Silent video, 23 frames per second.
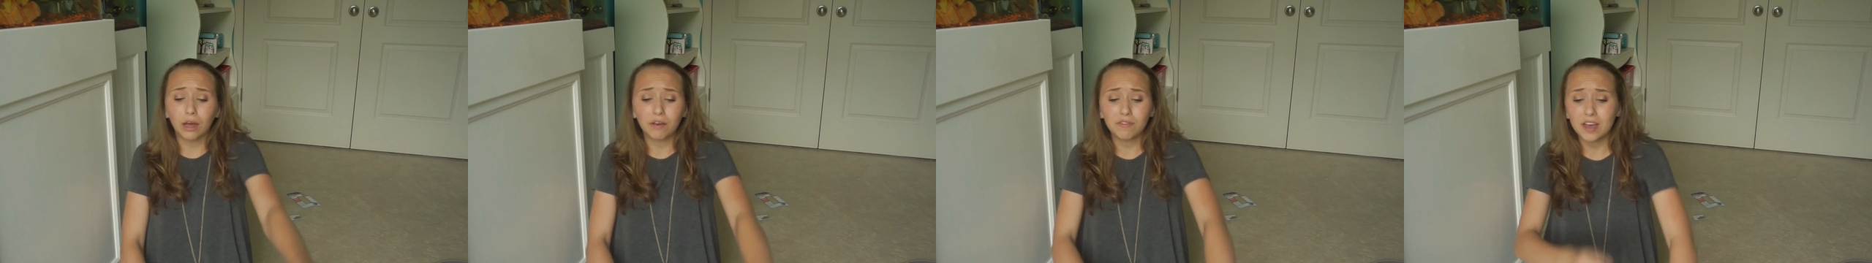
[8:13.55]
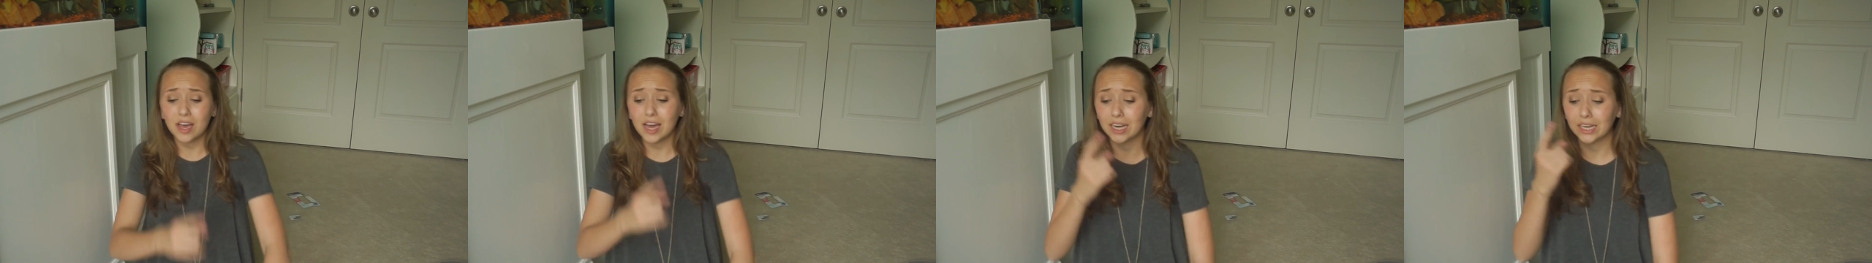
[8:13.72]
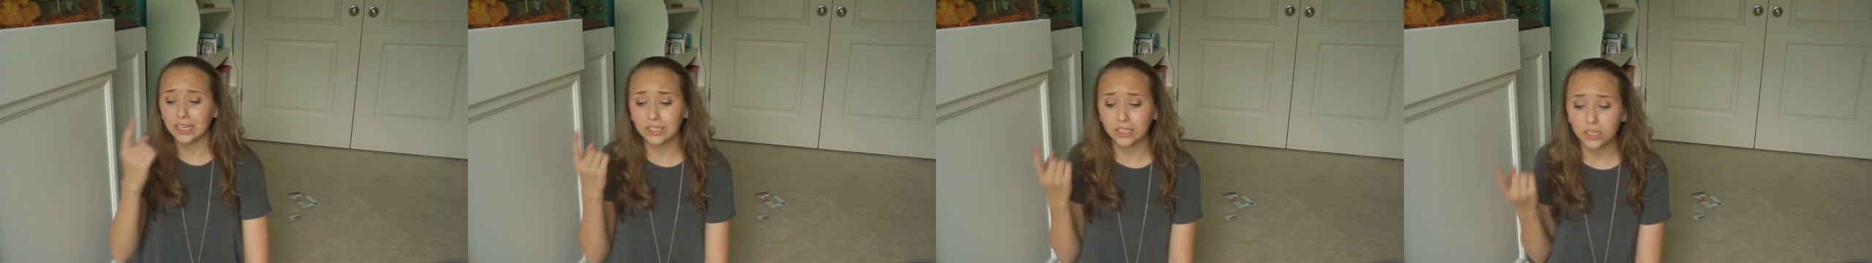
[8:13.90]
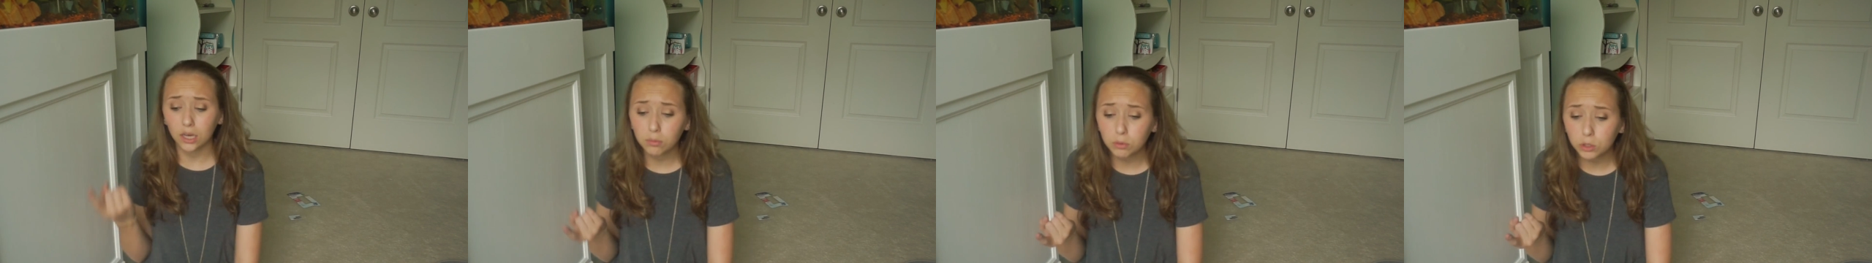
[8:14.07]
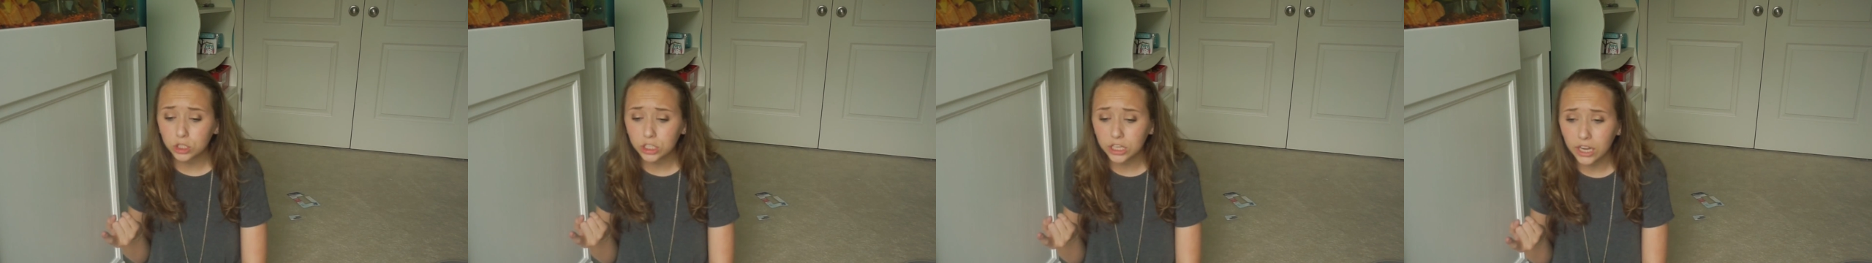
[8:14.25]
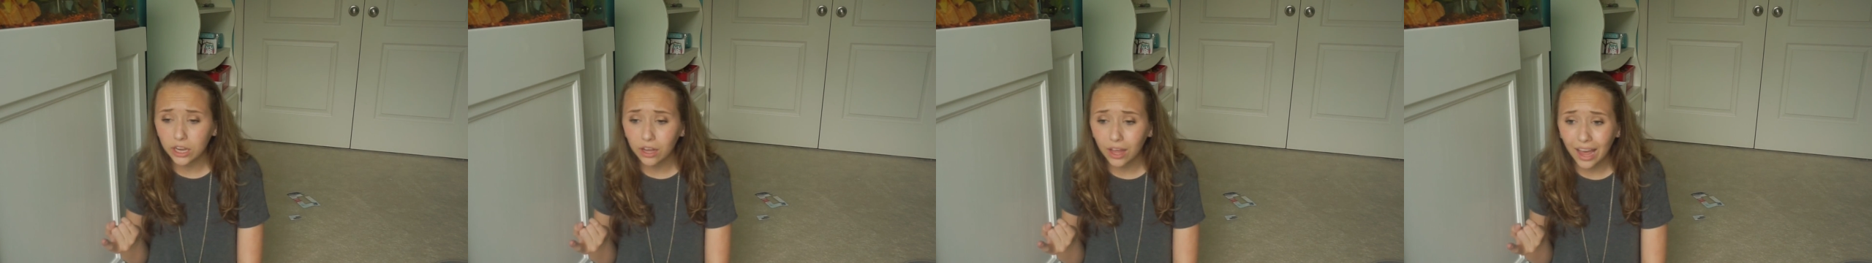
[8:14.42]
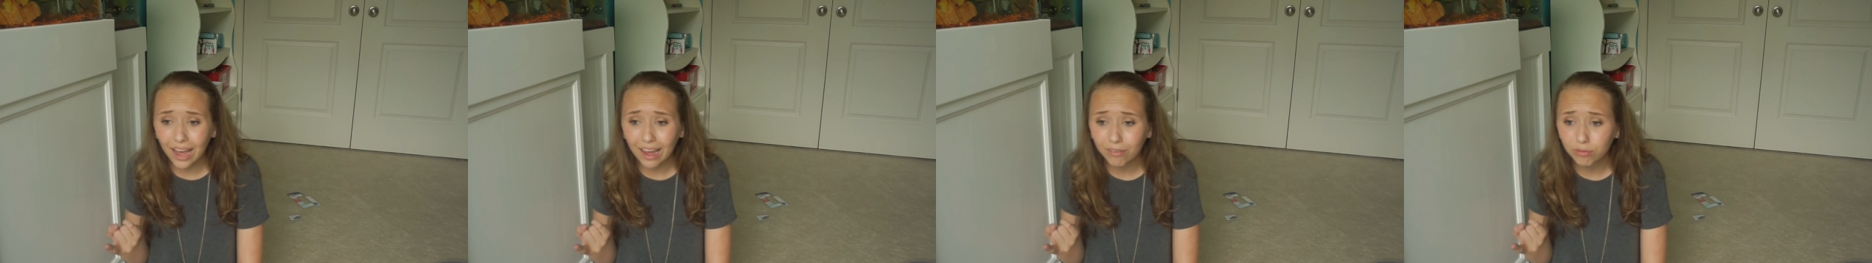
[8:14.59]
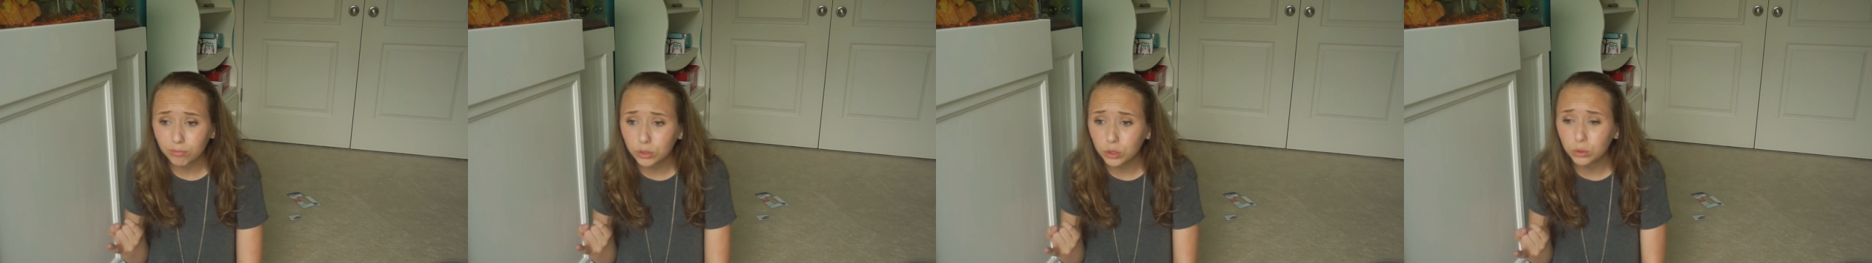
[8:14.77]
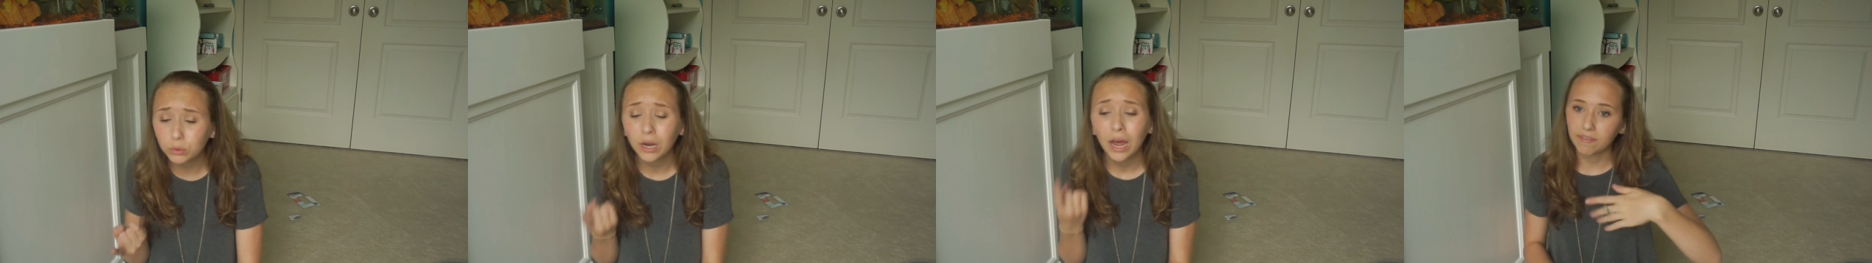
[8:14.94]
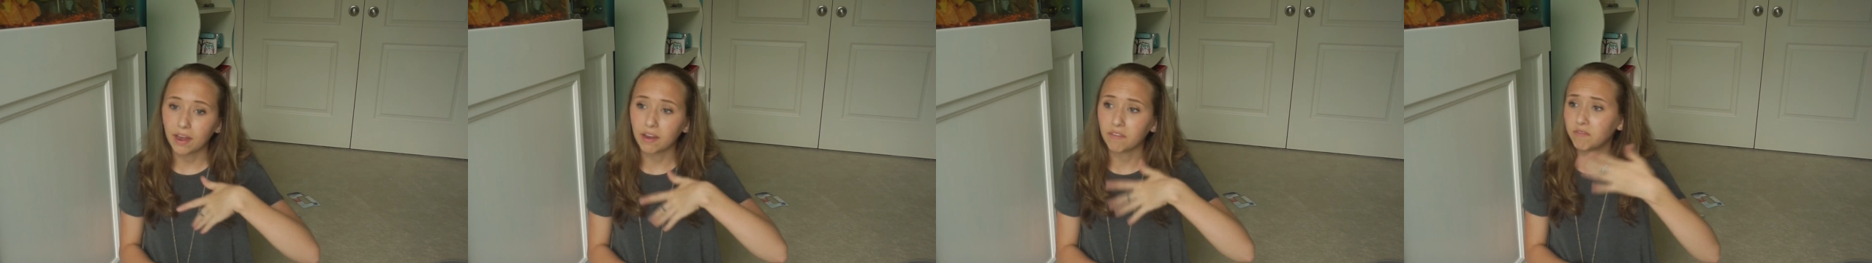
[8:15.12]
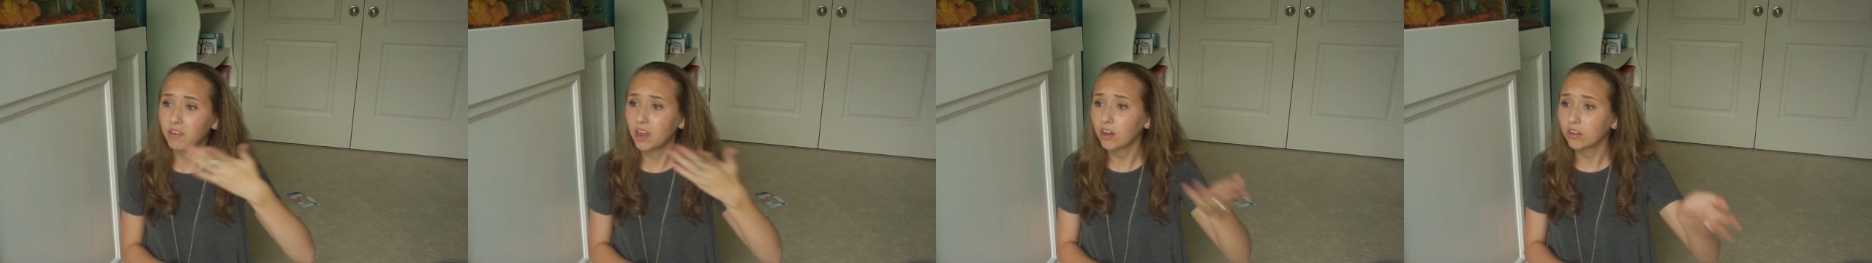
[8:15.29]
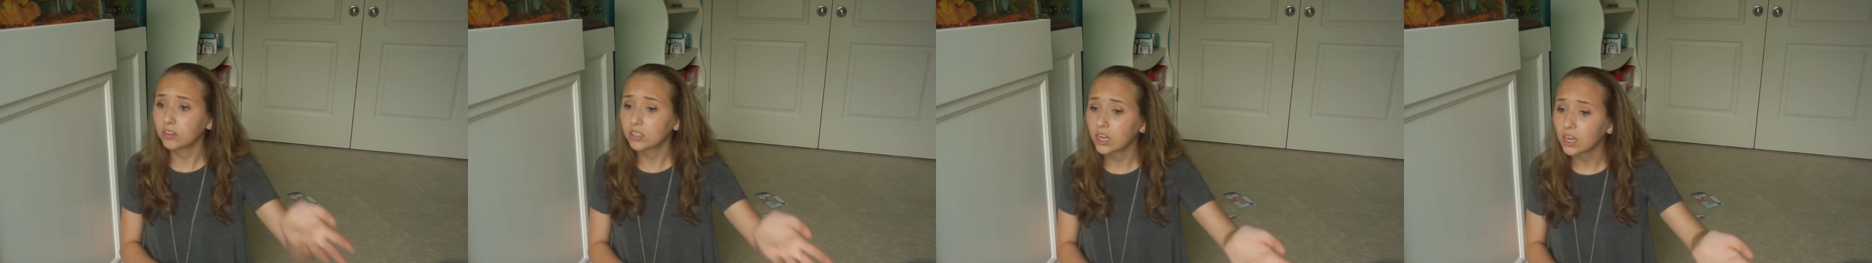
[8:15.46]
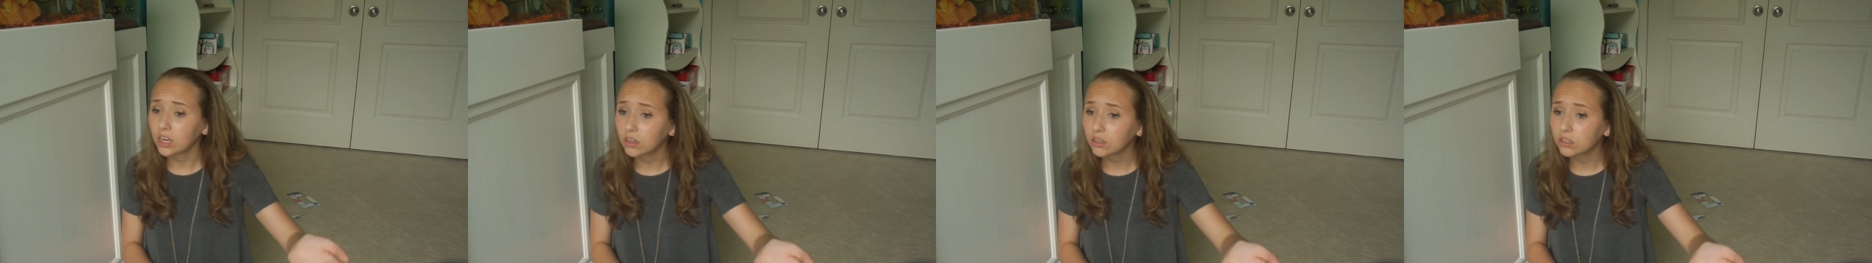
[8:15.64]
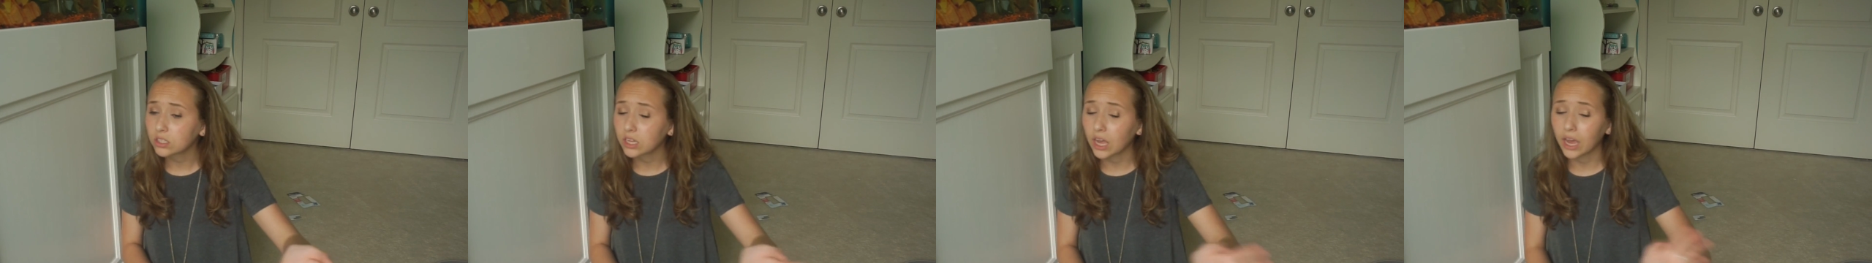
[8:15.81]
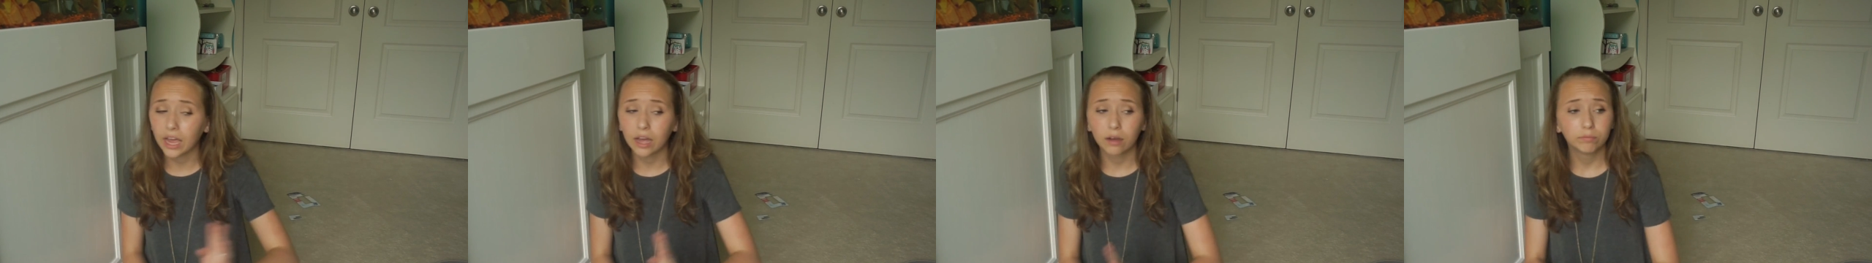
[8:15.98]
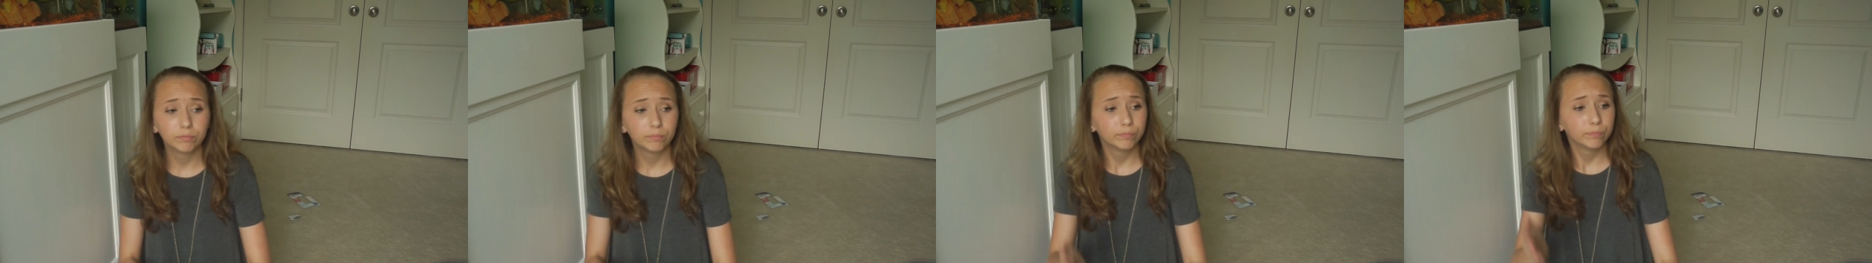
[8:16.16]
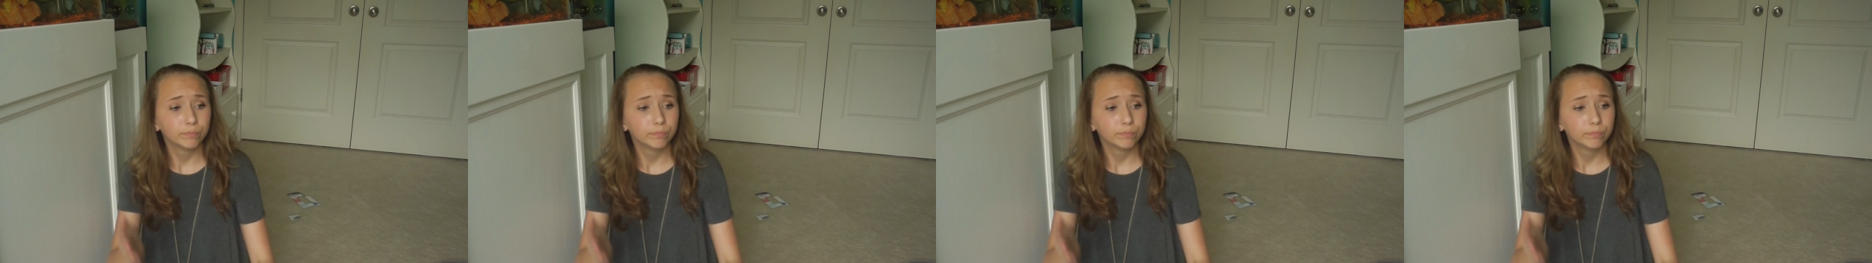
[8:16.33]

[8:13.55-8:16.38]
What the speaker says: I've had a double tail half moon, I've had veil tails, like,